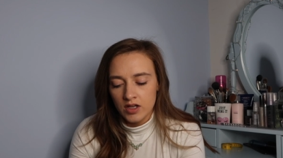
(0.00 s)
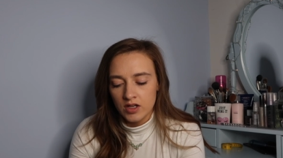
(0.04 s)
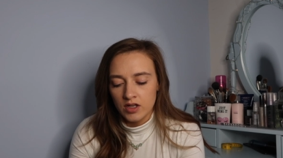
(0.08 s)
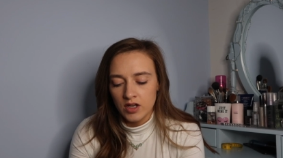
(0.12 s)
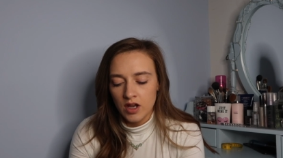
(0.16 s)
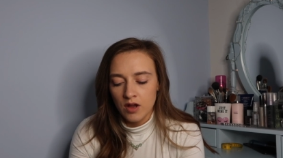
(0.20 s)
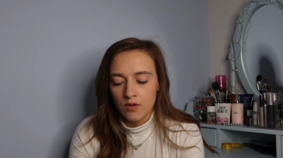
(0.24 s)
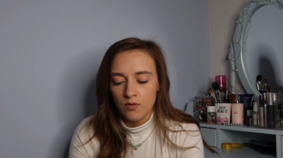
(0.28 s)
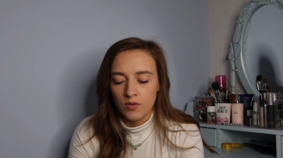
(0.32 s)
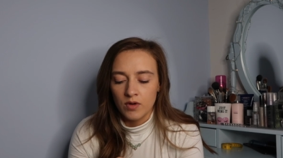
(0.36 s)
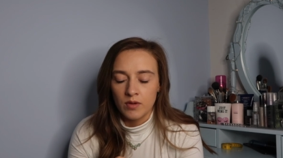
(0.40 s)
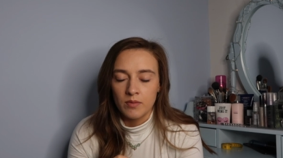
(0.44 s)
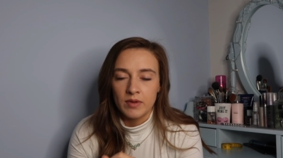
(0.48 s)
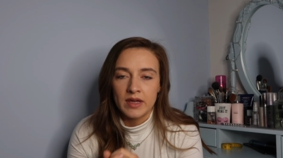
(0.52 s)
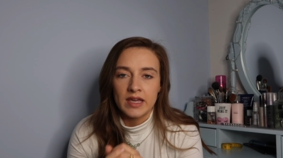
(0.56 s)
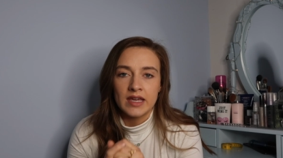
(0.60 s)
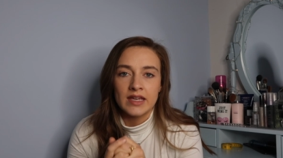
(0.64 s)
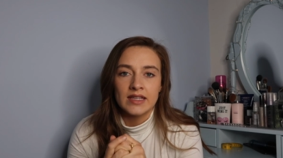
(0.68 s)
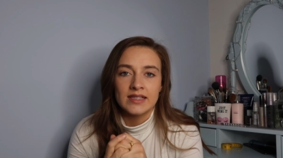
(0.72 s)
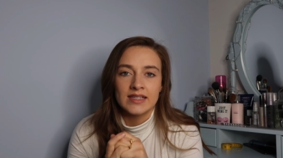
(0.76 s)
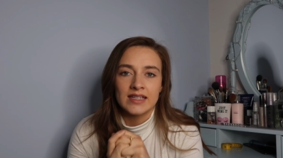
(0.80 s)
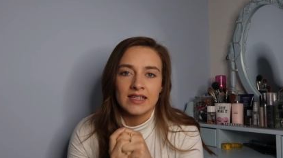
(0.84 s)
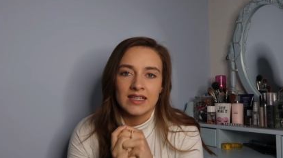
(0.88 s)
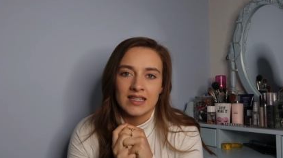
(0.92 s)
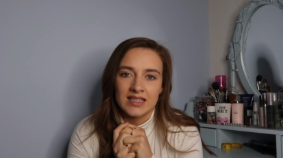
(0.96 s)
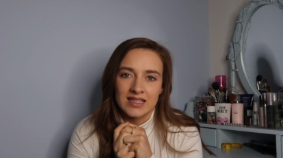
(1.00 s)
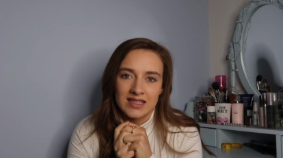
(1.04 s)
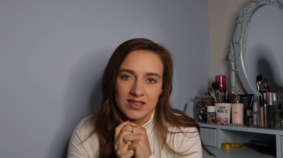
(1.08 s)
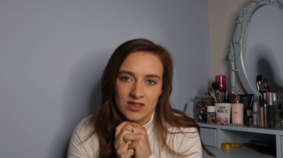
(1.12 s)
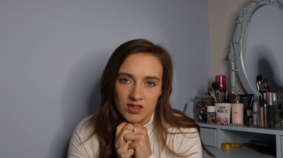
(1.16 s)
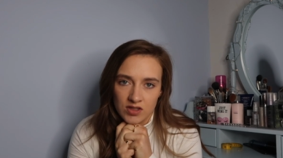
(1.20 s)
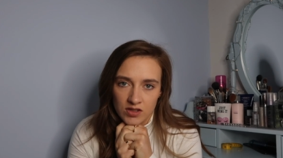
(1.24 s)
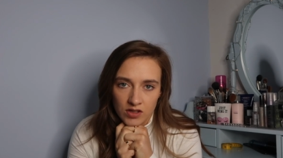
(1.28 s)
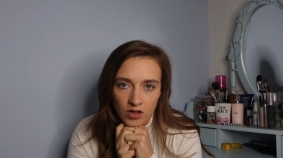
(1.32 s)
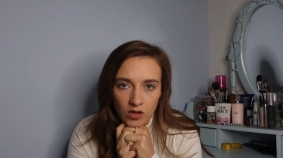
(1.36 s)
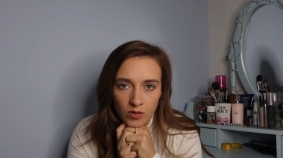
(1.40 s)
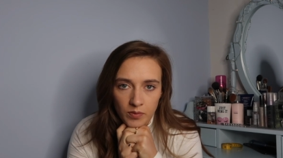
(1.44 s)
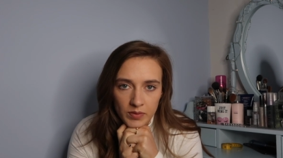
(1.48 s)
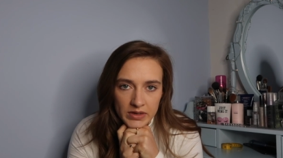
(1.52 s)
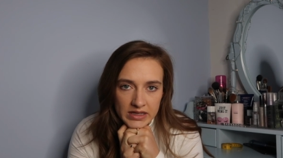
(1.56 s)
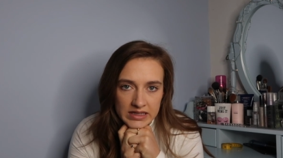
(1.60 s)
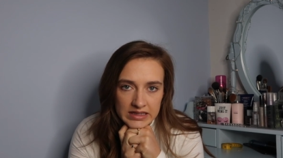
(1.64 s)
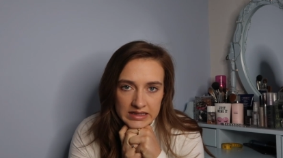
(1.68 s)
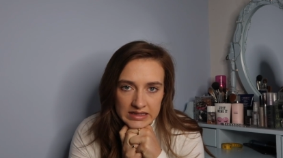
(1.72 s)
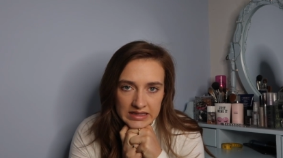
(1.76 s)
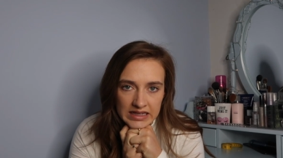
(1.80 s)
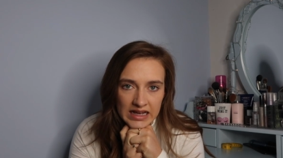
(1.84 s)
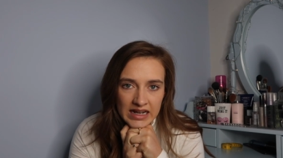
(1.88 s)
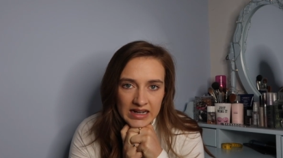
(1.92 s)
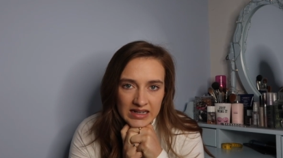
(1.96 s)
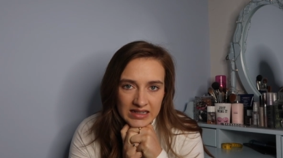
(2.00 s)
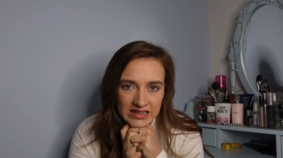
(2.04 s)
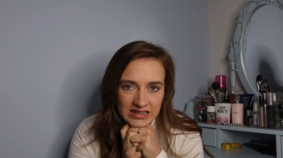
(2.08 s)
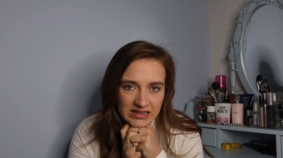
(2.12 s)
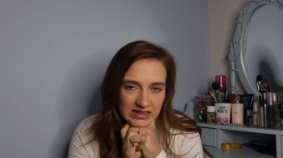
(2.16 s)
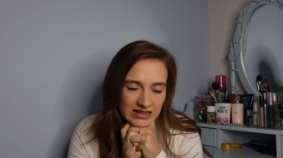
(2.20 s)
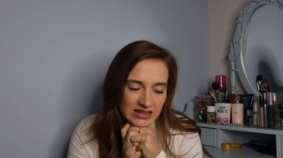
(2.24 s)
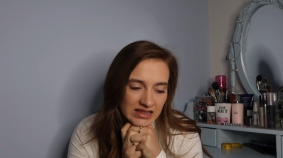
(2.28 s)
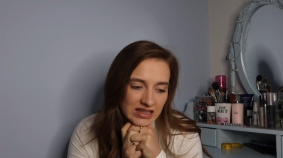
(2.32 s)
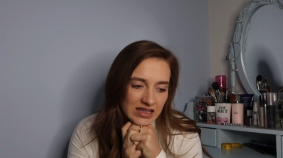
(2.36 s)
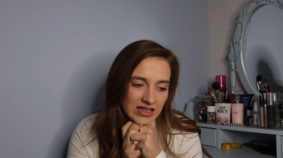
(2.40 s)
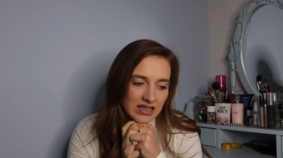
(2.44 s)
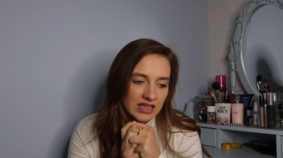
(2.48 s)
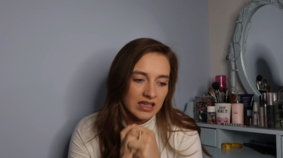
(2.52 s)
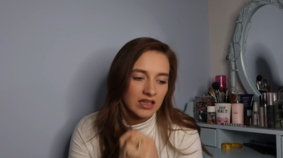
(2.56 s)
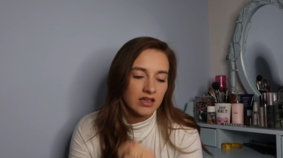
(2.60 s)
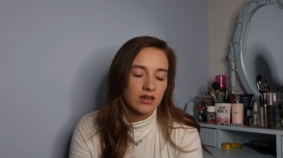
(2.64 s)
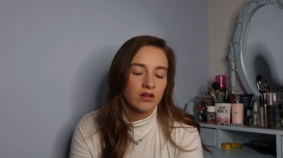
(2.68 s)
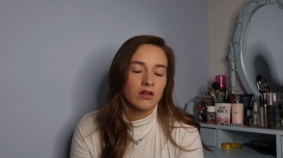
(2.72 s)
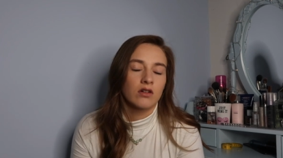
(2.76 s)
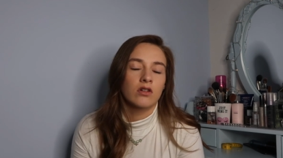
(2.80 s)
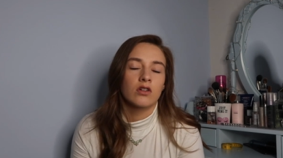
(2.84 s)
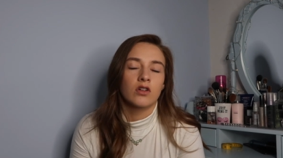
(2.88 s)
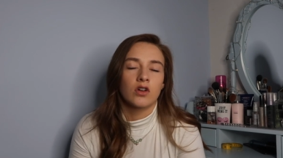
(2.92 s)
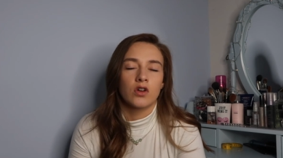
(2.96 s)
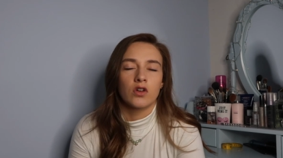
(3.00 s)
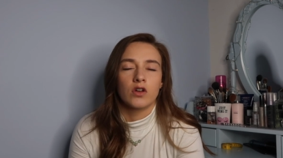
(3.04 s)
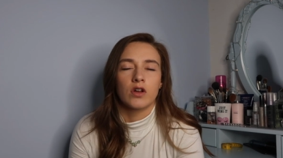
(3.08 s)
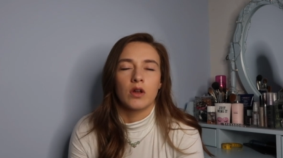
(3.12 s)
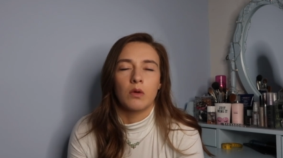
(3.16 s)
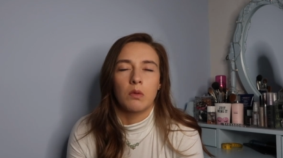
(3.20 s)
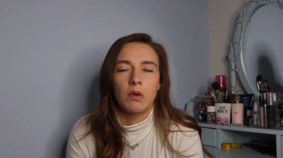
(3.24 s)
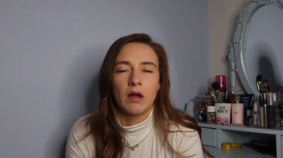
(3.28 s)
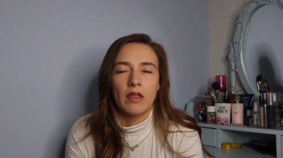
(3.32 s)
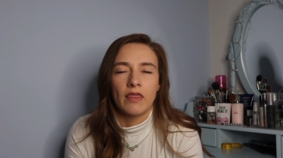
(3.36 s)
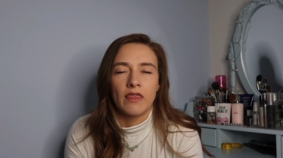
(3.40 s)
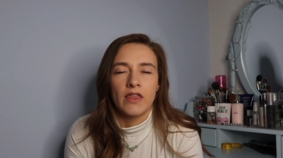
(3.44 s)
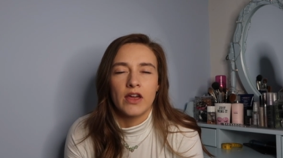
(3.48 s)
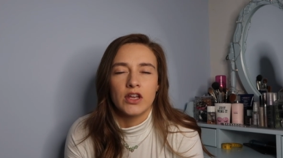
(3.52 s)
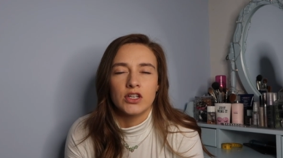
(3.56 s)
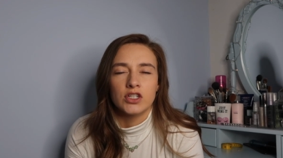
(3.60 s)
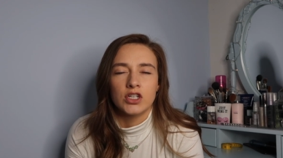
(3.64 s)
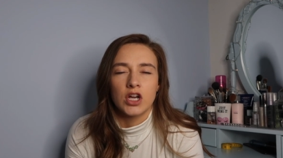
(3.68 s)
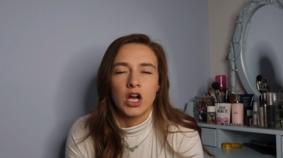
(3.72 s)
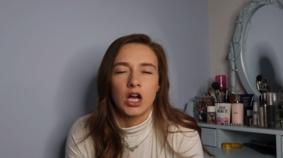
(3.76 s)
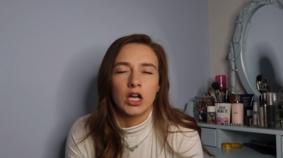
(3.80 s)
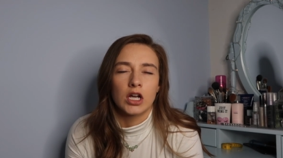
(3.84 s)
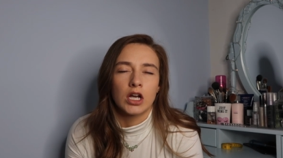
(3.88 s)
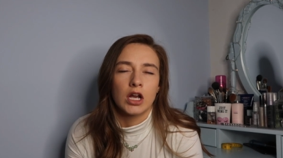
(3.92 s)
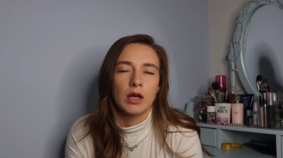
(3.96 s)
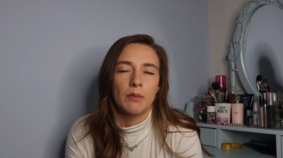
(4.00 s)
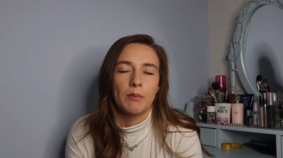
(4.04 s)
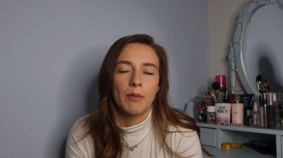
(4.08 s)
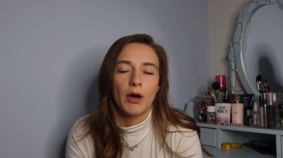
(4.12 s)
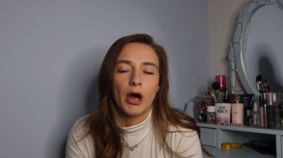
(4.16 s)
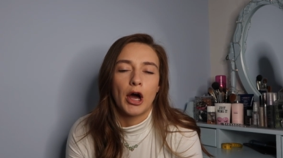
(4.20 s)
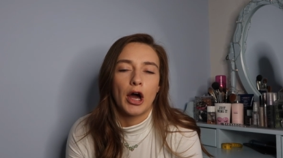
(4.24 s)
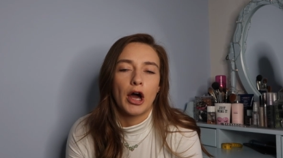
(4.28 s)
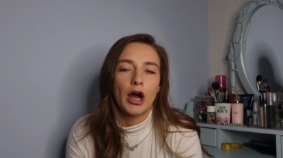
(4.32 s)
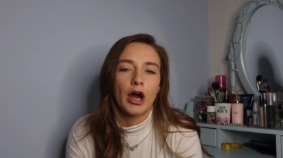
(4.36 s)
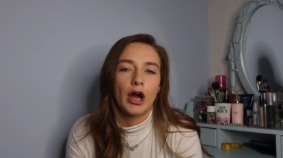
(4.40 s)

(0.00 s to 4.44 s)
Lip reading: You don't want to be eating a sloppy salad and thinking, oh God, I want that chocolate bar.